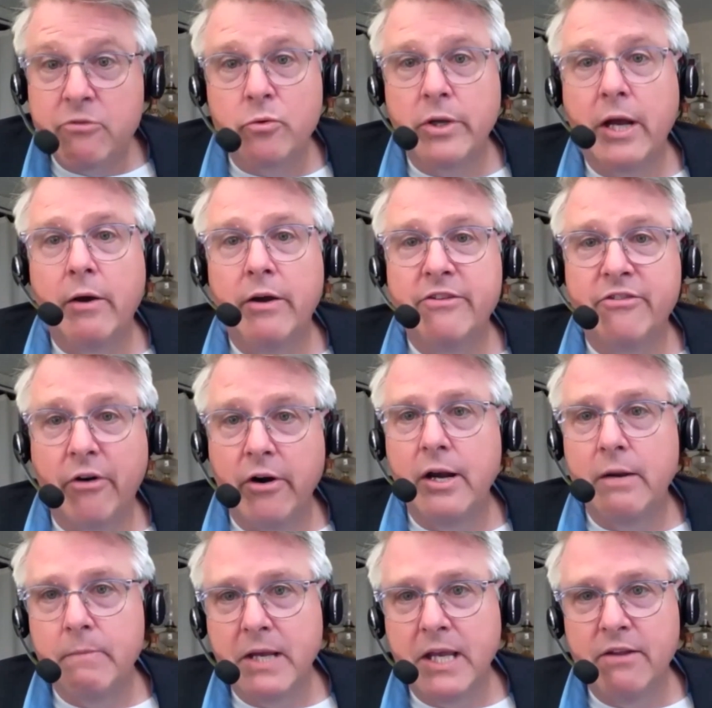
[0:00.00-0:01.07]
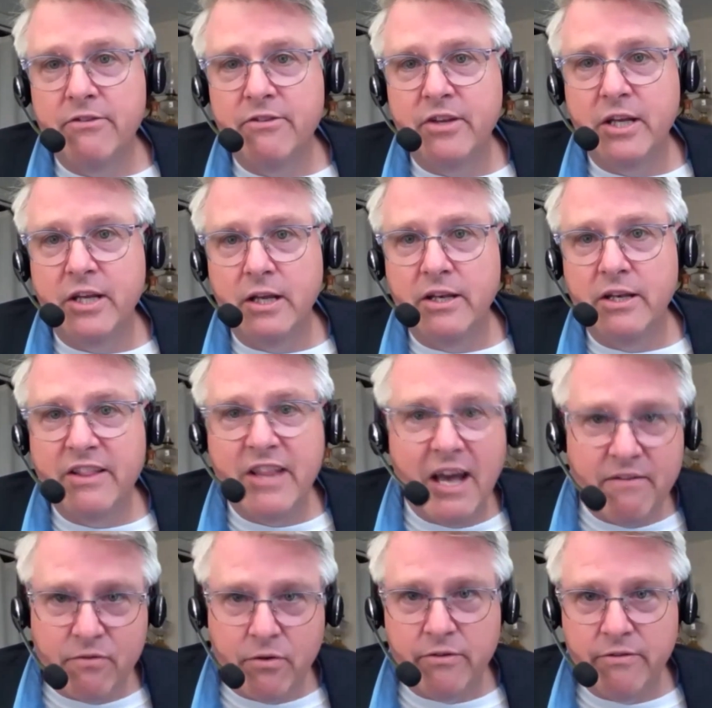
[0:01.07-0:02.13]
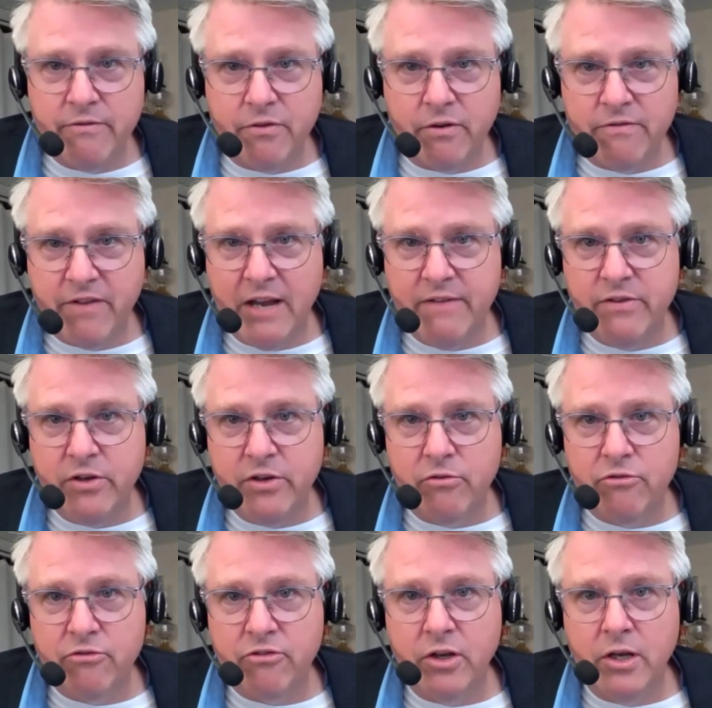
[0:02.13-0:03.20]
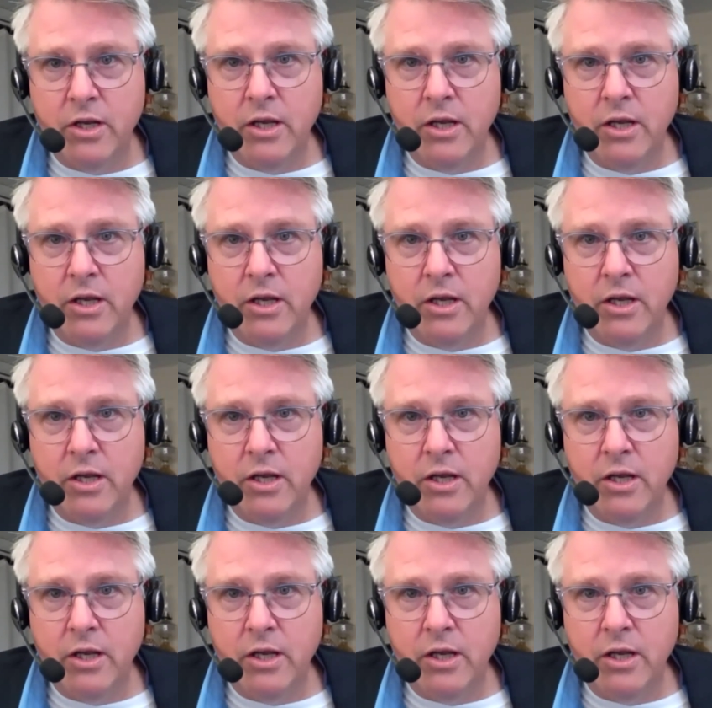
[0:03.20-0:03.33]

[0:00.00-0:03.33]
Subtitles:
really how I started at McKinsey and did that for 5 years.